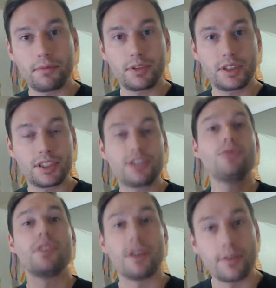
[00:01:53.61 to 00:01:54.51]

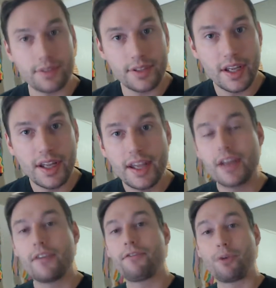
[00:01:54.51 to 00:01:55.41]
studios
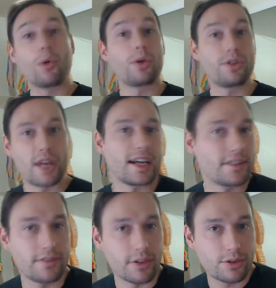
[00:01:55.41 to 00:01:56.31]
for
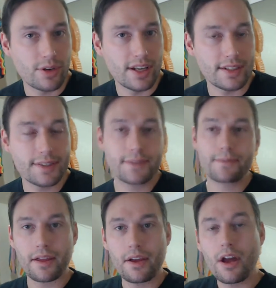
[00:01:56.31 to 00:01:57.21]
jacks of all trades.
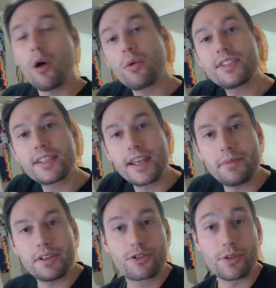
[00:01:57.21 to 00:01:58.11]
What does the game
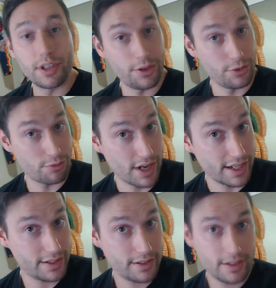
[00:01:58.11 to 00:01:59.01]
industry do
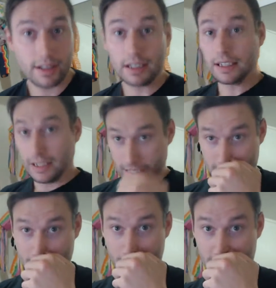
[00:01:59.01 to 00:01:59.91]
right?
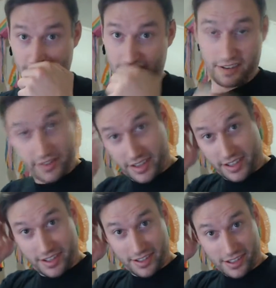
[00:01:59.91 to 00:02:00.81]
It's a bit of
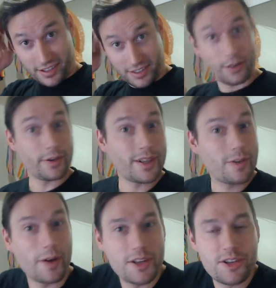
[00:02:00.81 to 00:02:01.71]
a loaded
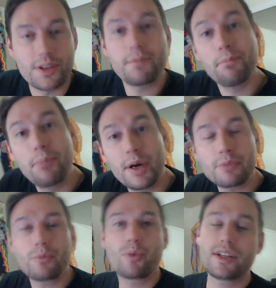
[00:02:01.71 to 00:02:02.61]
question, but what it